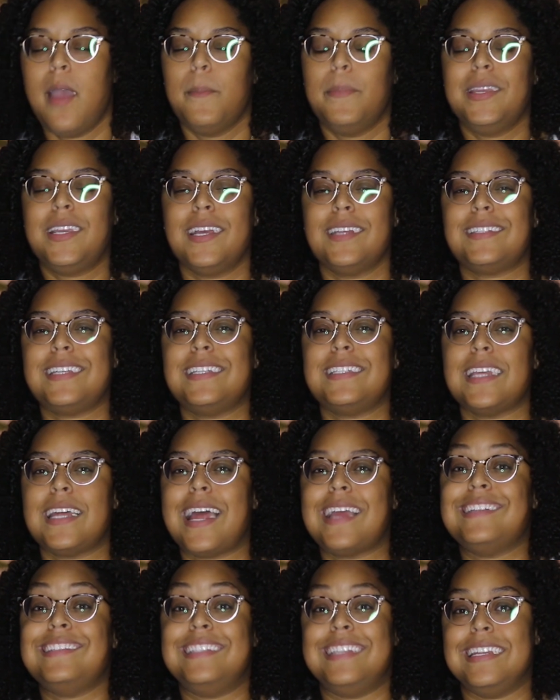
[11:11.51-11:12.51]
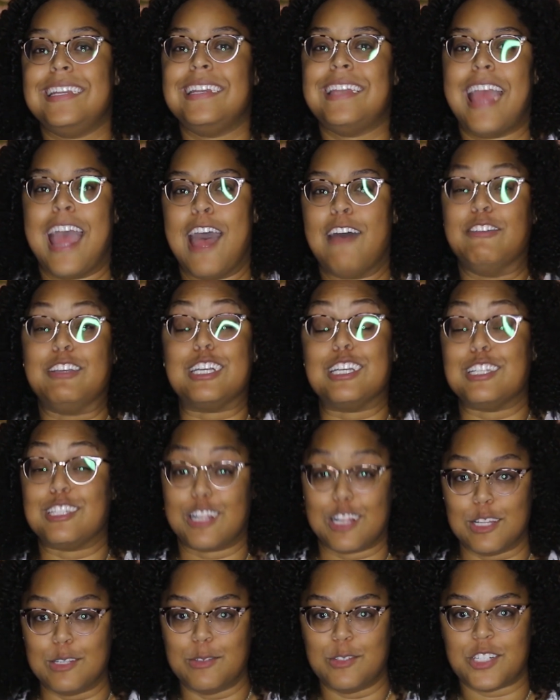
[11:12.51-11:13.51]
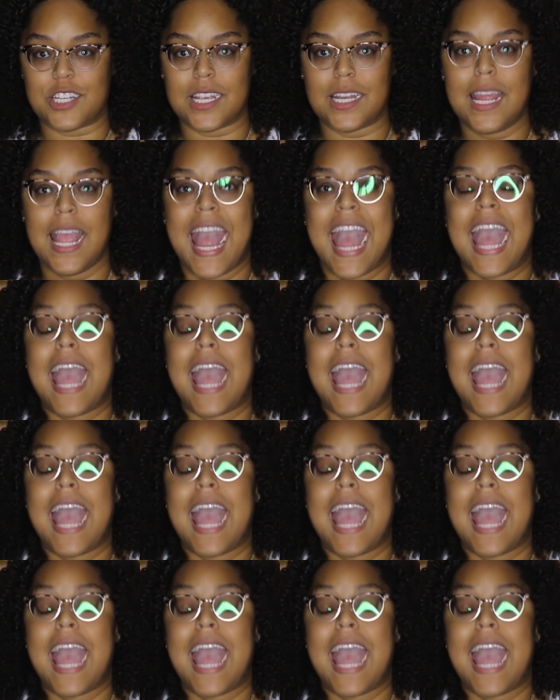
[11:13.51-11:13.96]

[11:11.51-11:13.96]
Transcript: because he said I didn't have a conclusion.